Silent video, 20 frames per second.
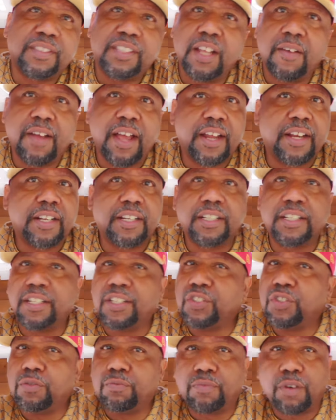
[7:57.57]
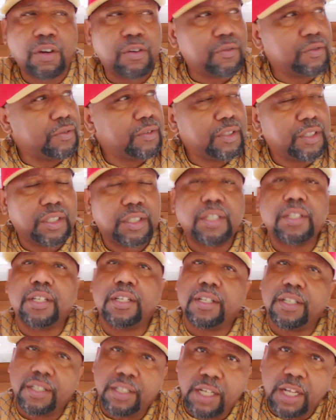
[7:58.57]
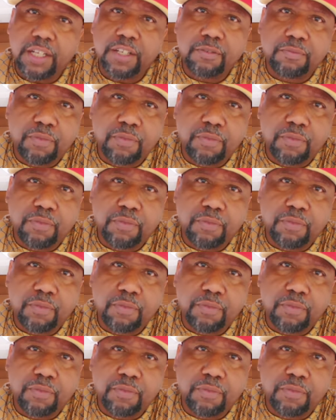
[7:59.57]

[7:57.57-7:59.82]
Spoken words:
Never had nothing against you, bro. Love you,